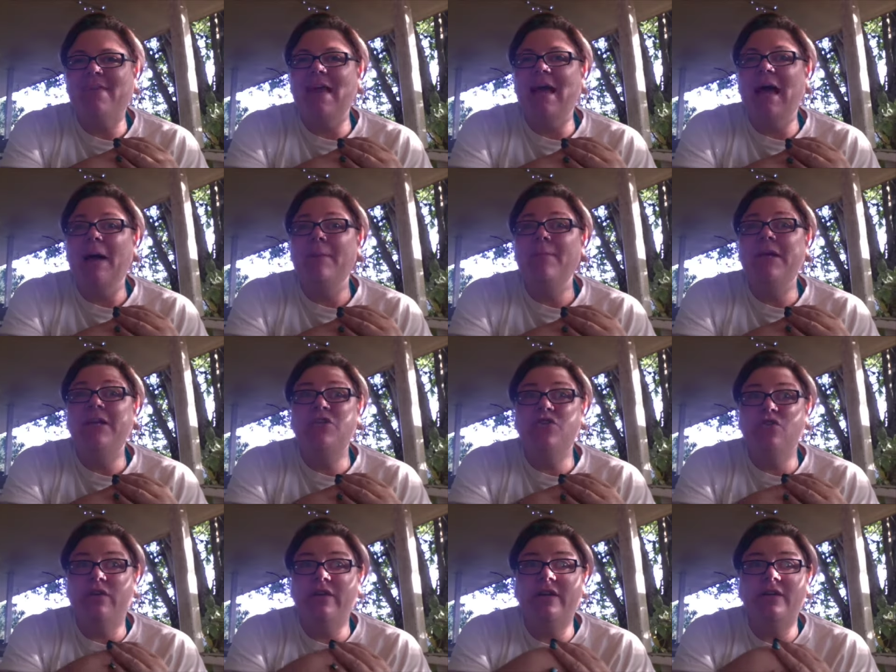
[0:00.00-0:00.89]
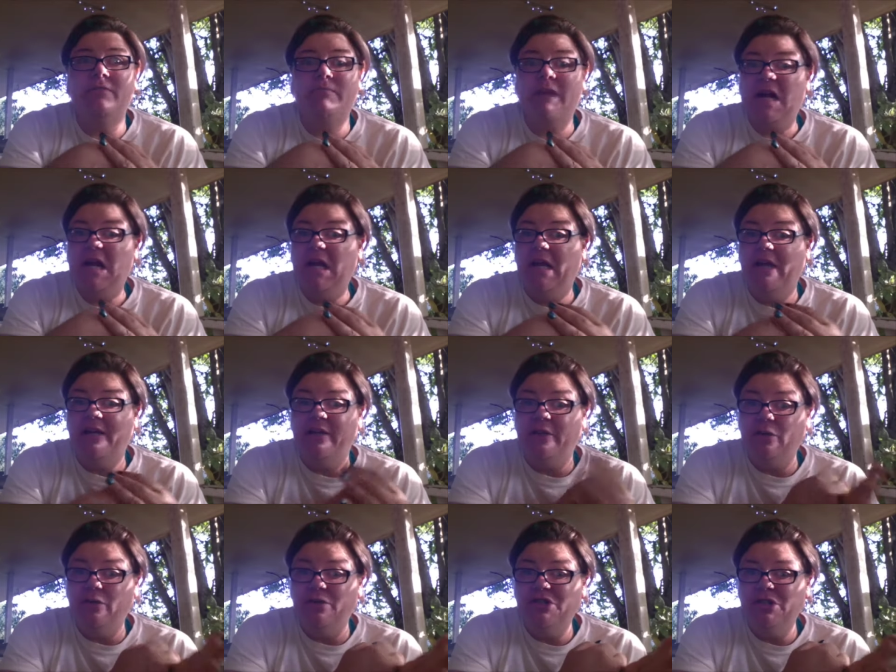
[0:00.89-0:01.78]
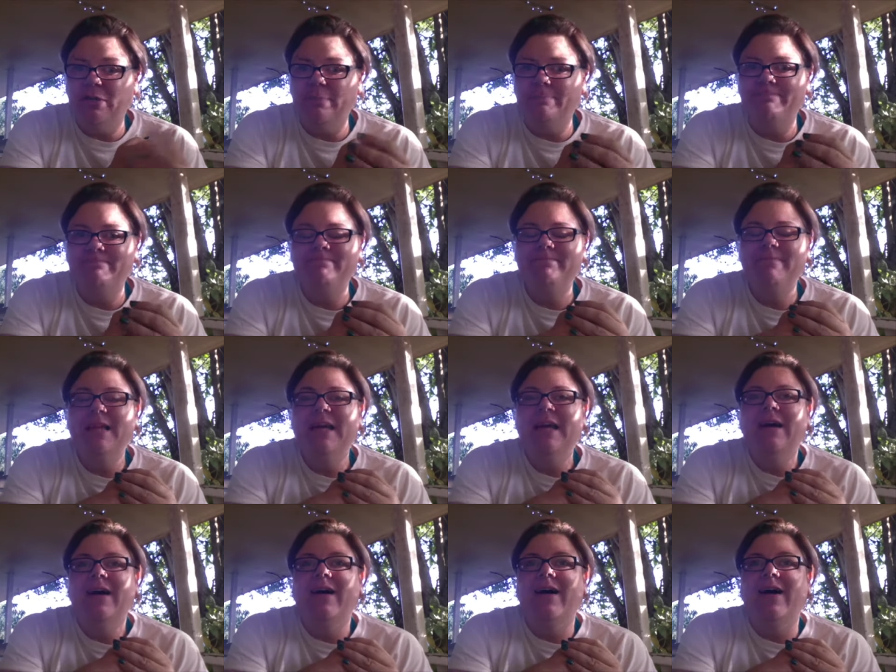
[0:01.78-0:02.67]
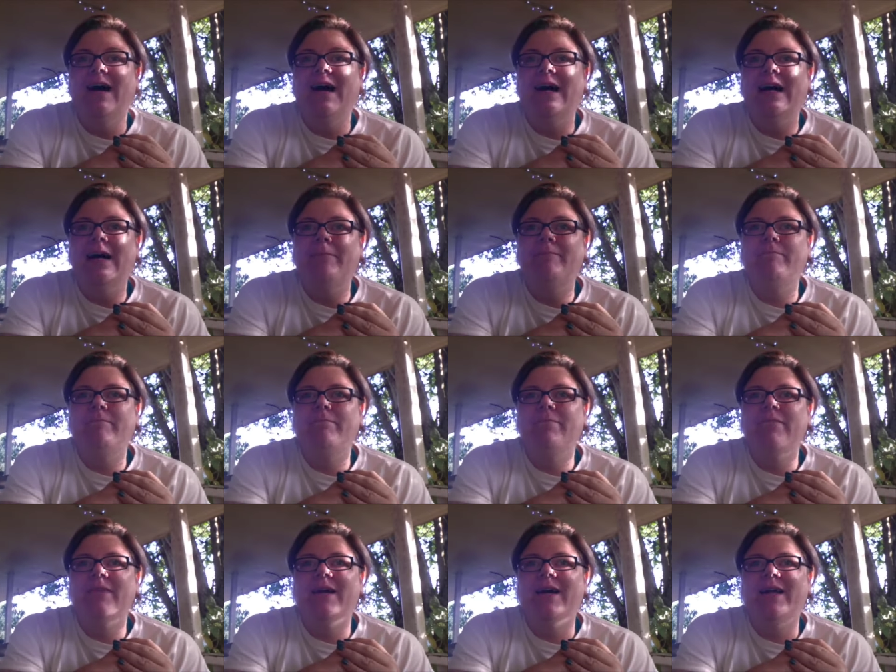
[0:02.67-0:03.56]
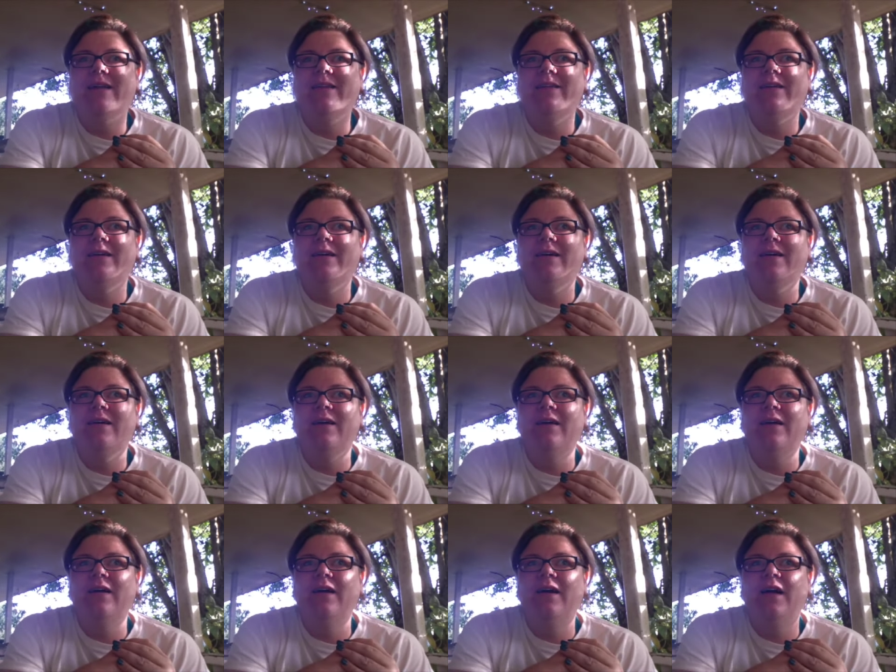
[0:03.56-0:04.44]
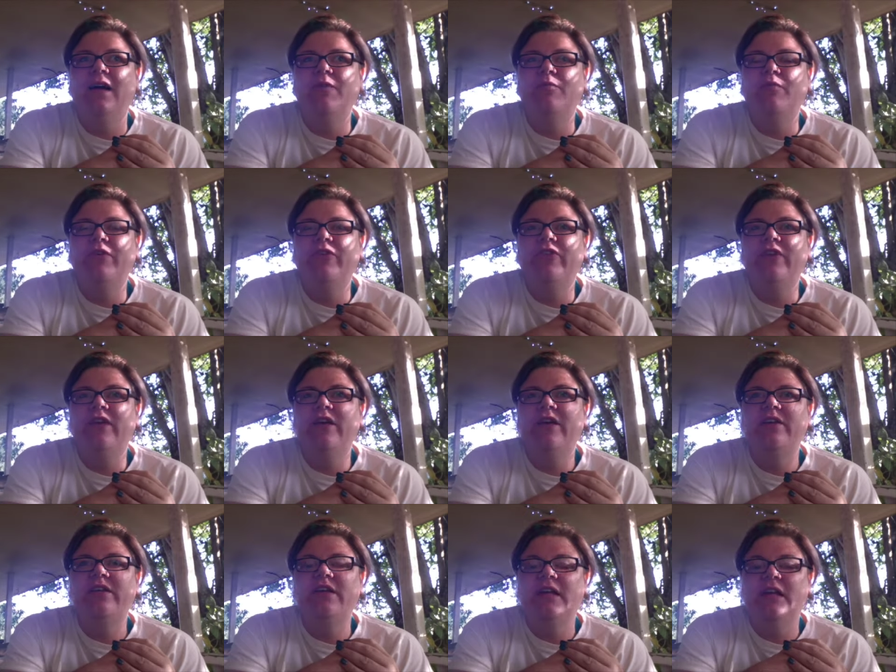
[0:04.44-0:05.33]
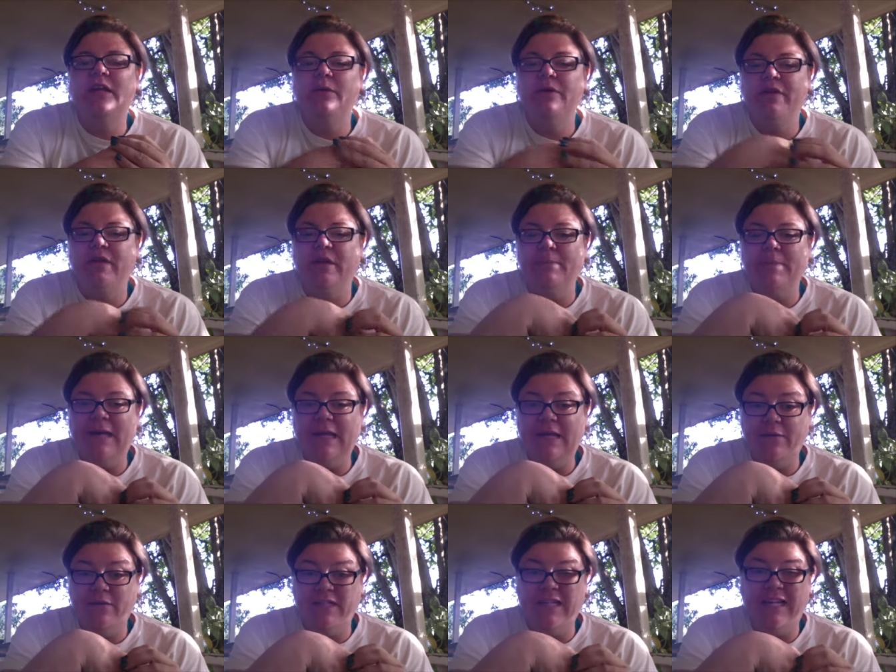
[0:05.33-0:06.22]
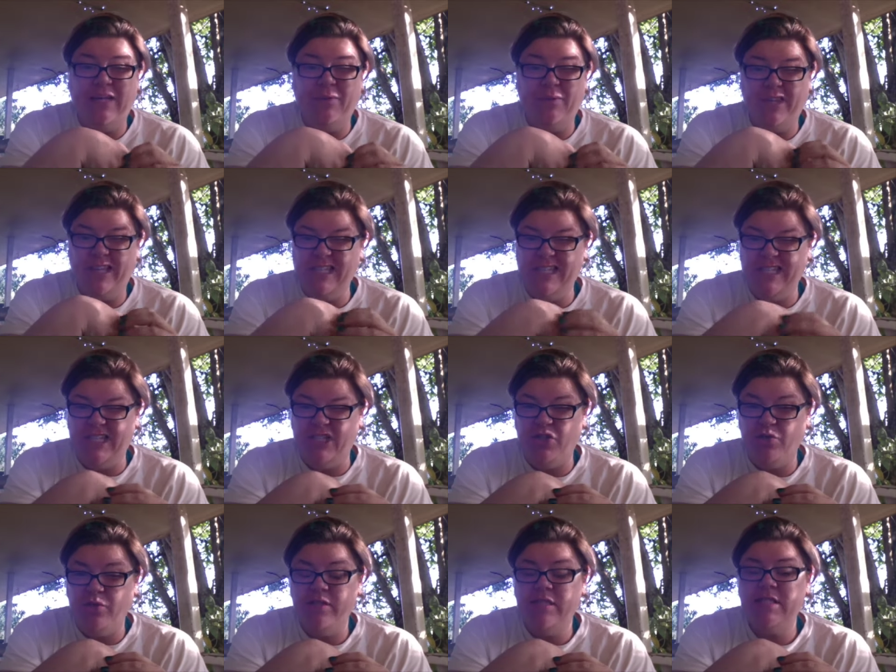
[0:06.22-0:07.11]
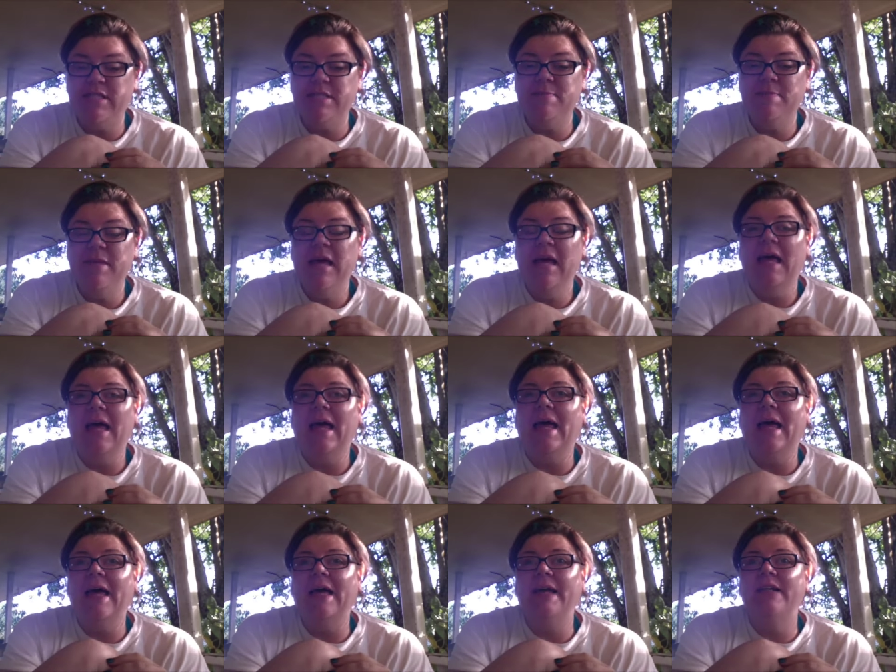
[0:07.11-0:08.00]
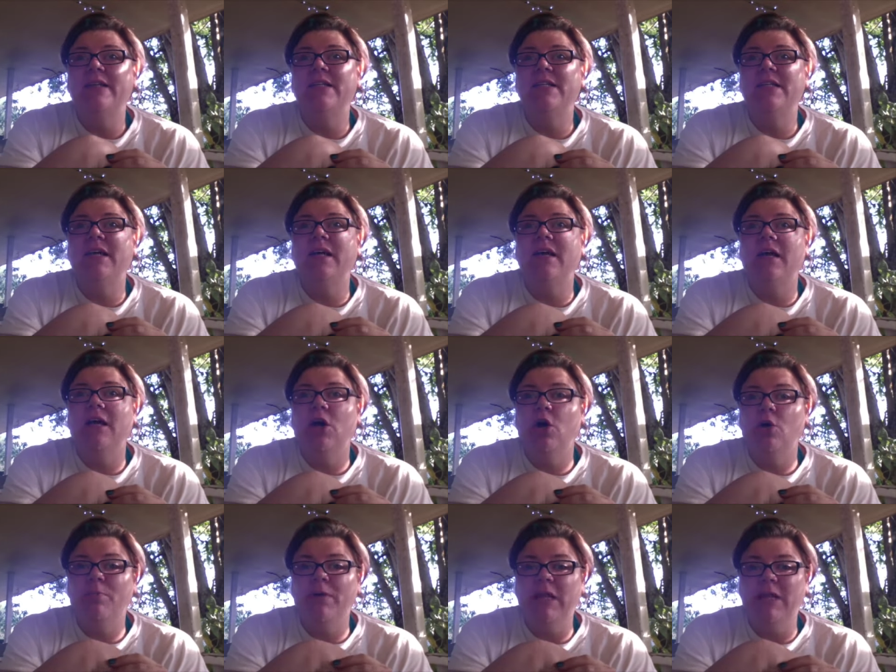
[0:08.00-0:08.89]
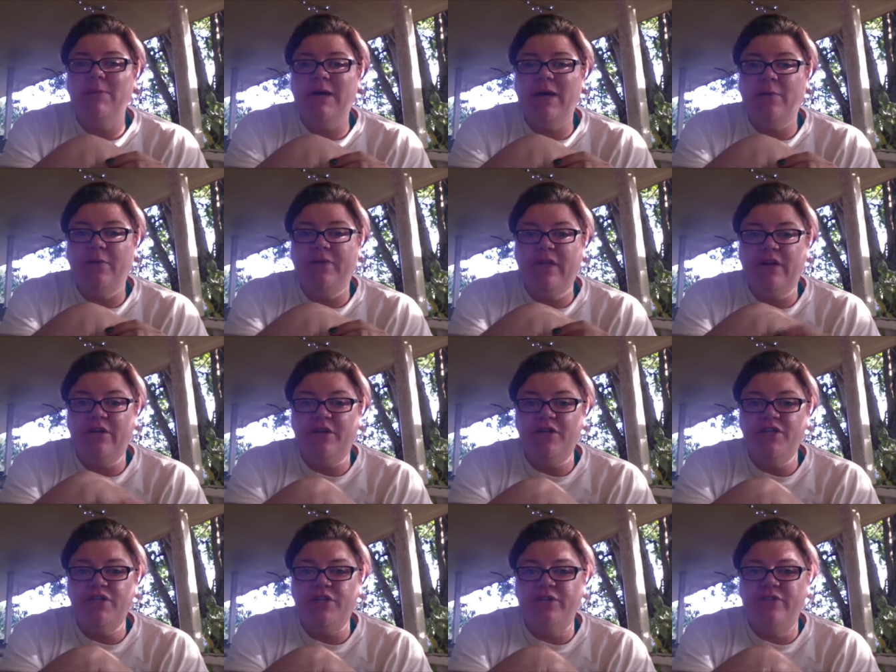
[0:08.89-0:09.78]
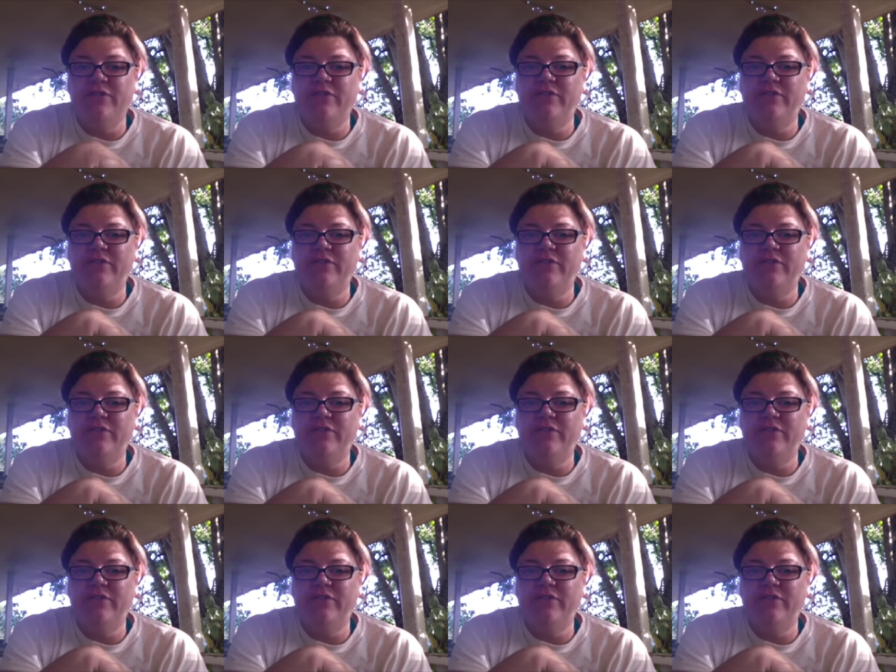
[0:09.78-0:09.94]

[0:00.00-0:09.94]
Um, enjoyed it. Apparently I did a good job. Um, and it was the dealing with mainly dealing with constituents and helping them out with their issues.